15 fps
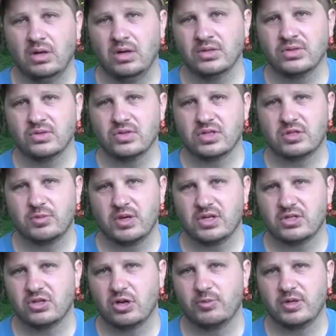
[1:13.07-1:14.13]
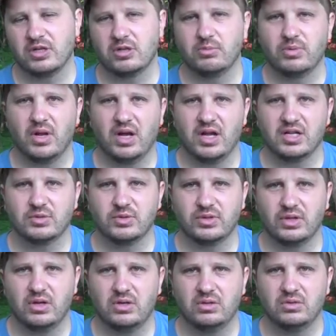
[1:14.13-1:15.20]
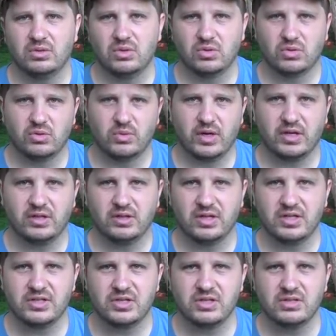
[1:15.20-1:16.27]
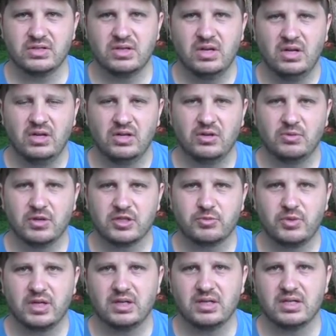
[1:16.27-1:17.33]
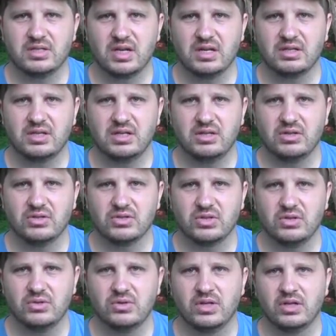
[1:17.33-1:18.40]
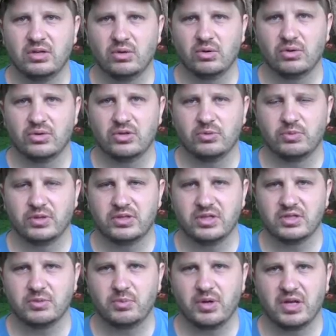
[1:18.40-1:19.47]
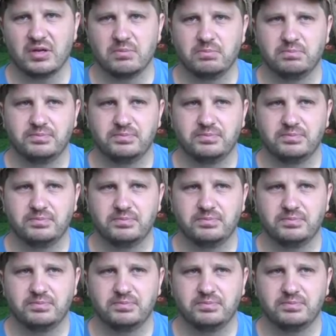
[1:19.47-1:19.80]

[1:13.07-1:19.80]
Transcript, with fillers: Also, just to make sure I'm in compliance with all local regulations, you must be at least 18 years old in order to participate.